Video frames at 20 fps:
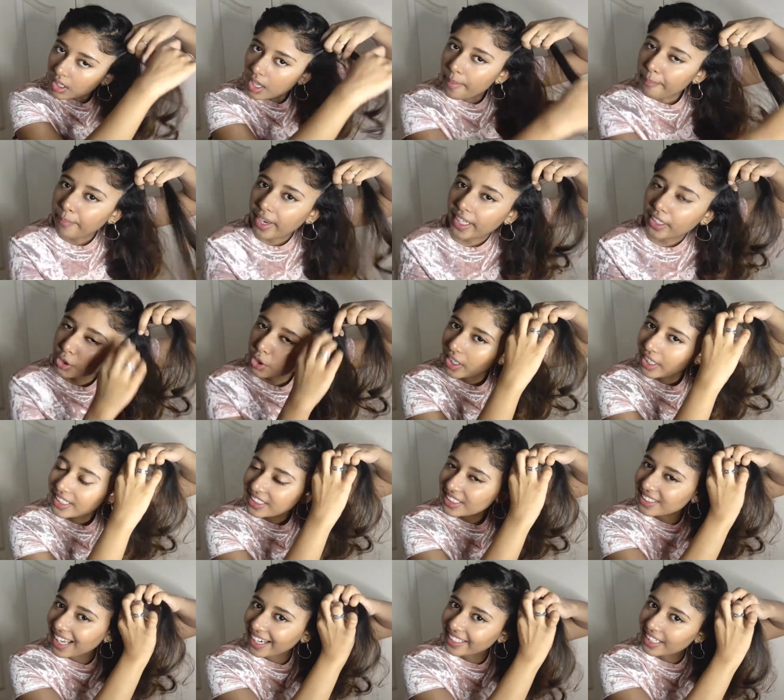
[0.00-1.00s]
Make sure it's
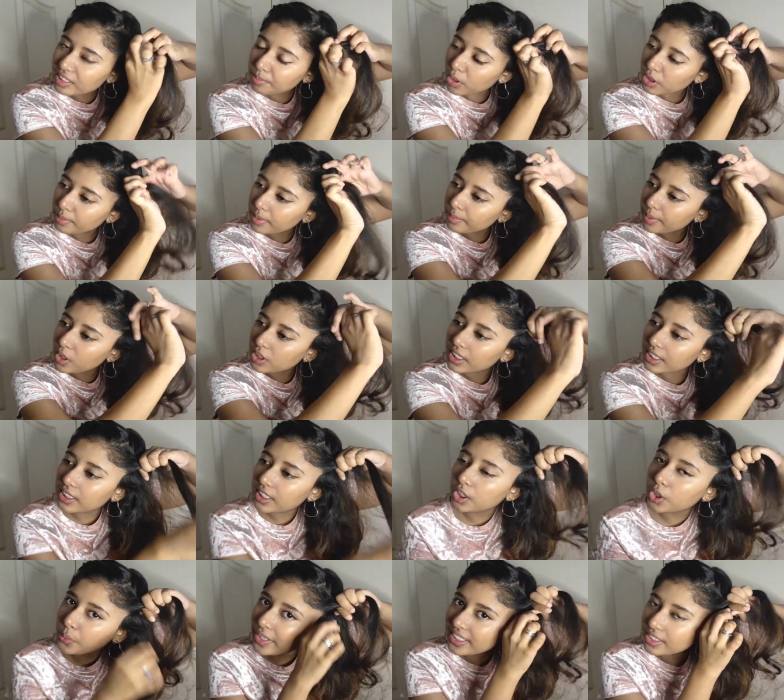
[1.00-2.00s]
tight as possible because it's a
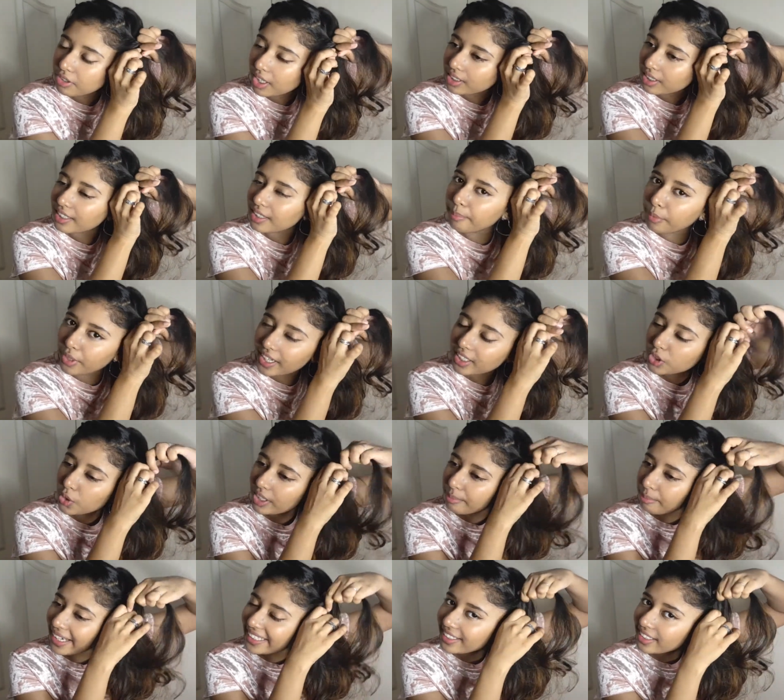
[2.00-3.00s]
twist rather than a braid, so it
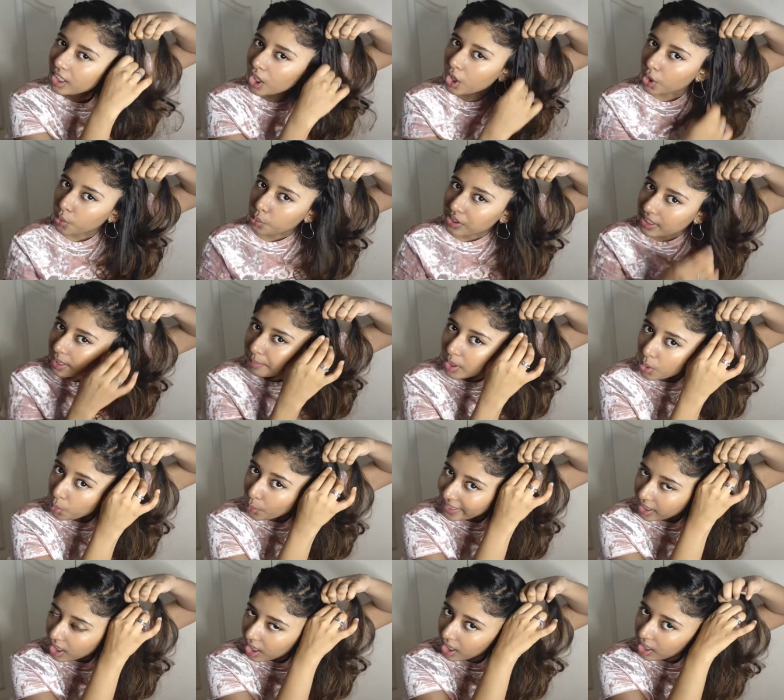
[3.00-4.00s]
might loosen up
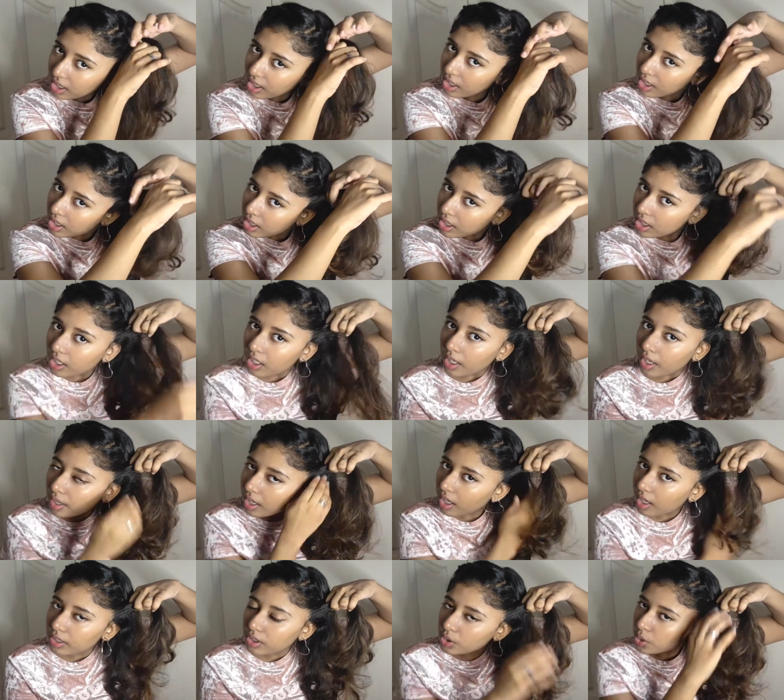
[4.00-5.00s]
quicker.
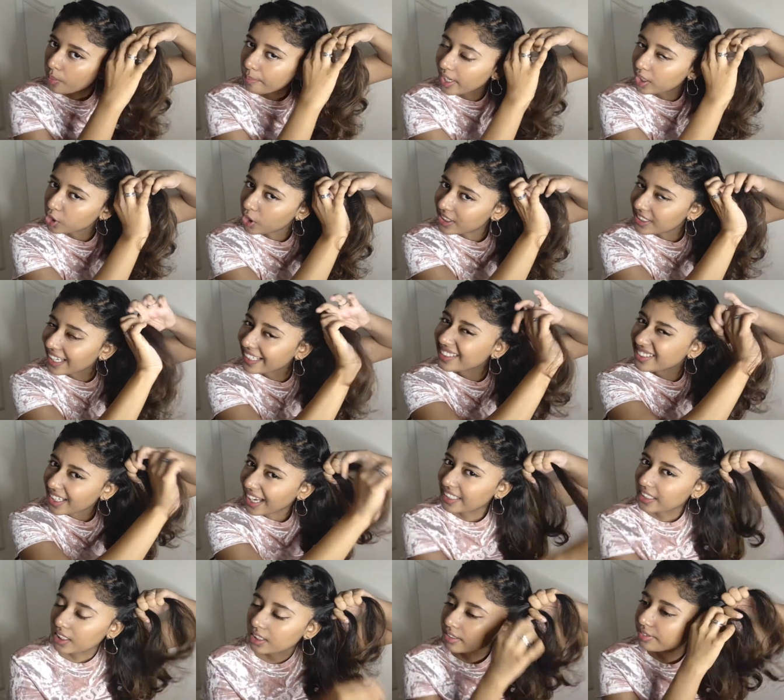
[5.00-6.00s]
So make sure it's
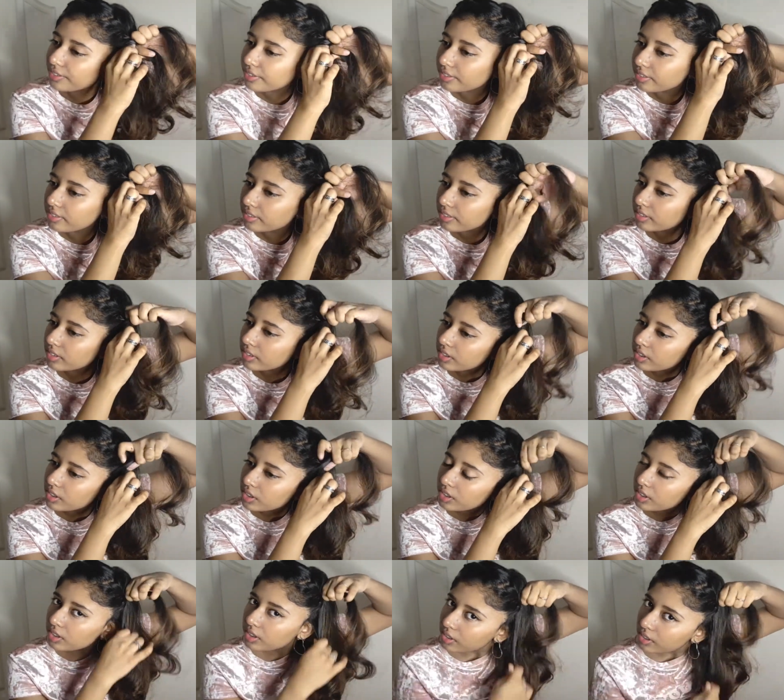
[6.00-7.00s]
tight enough.
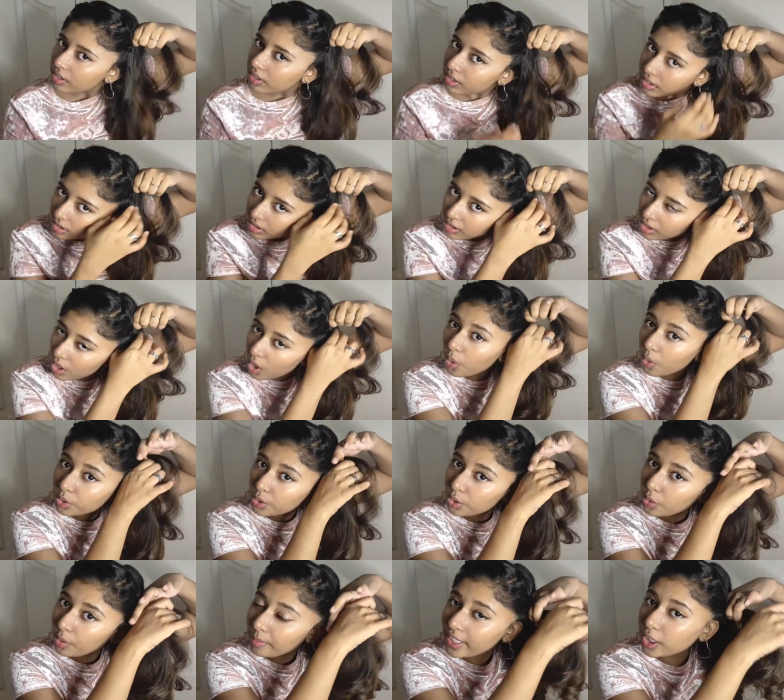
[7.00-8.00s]
Also
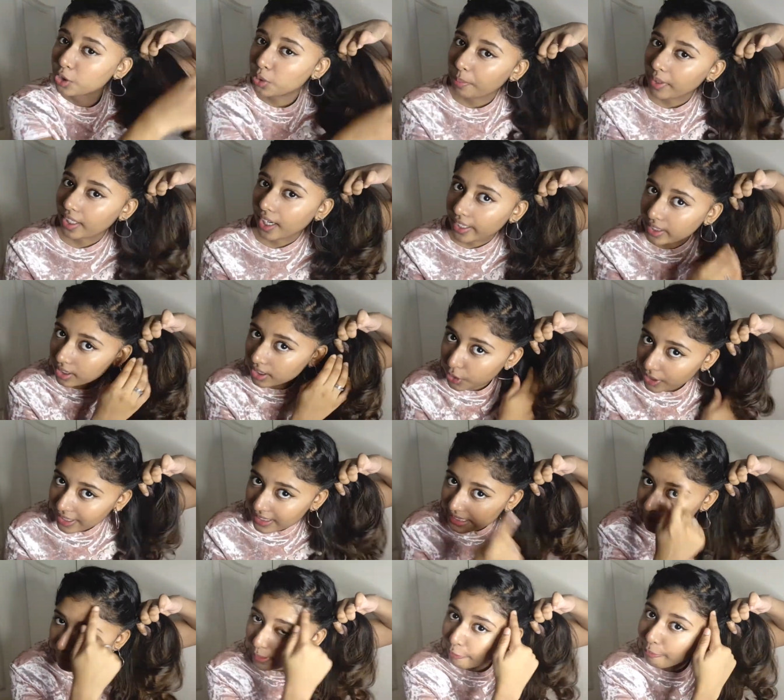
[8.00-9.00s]
don't make it super tight because you can
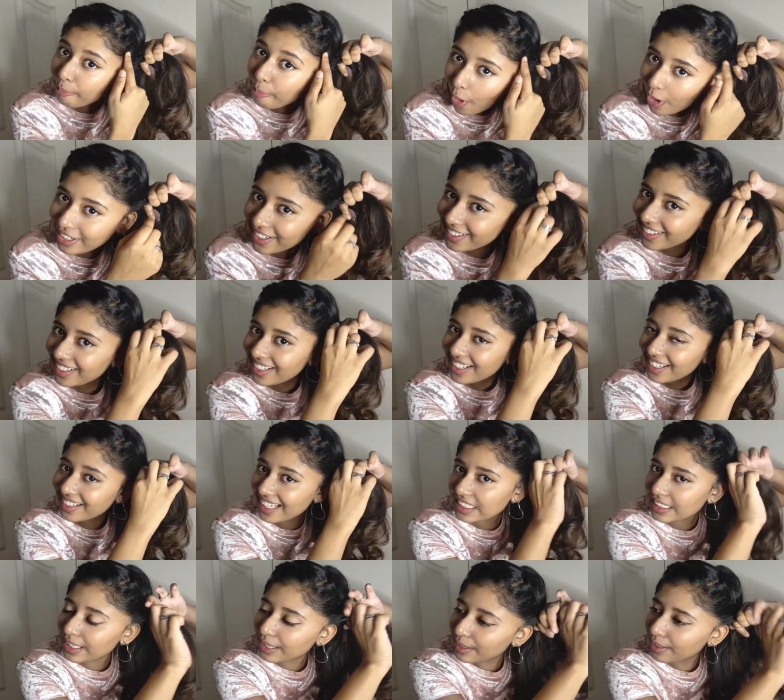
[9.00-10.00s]
see a bit of
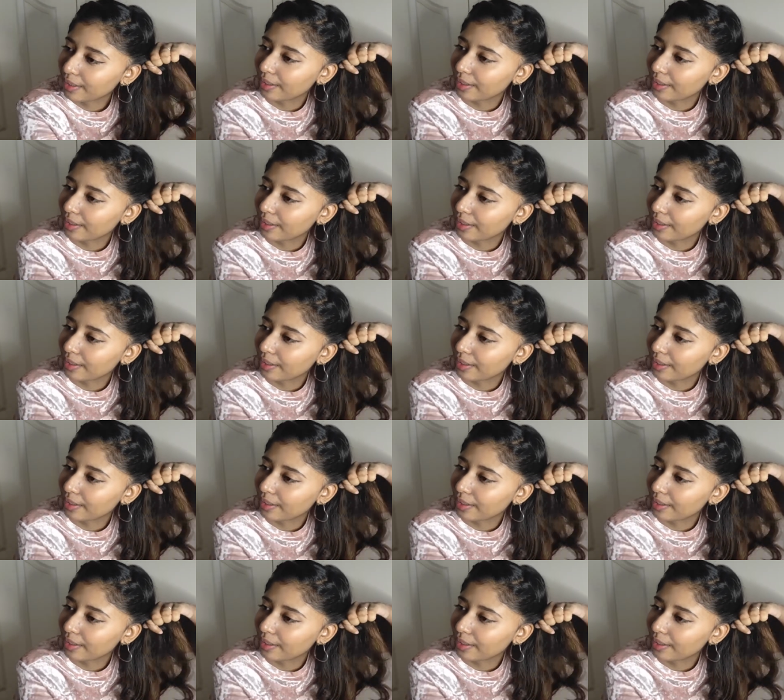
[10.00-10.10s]
baldness in